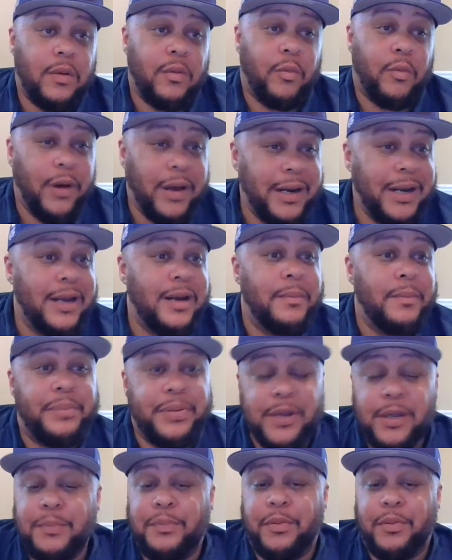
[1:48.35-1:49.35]
One of the
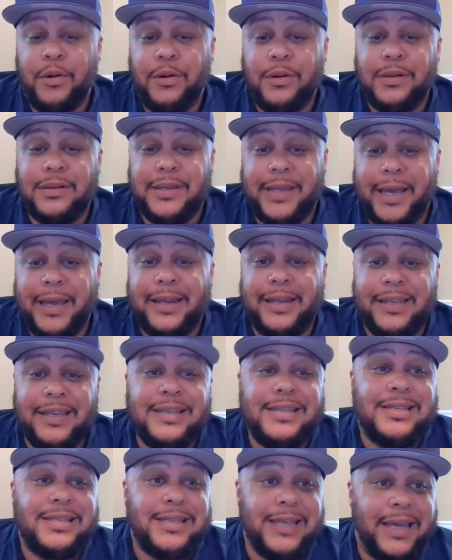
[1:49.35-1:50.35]
people that
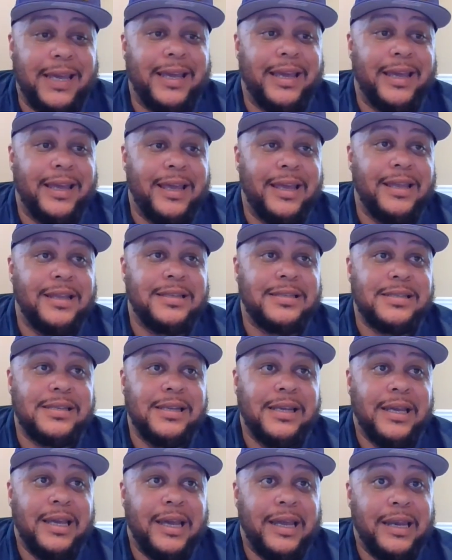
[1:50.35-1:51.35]
he says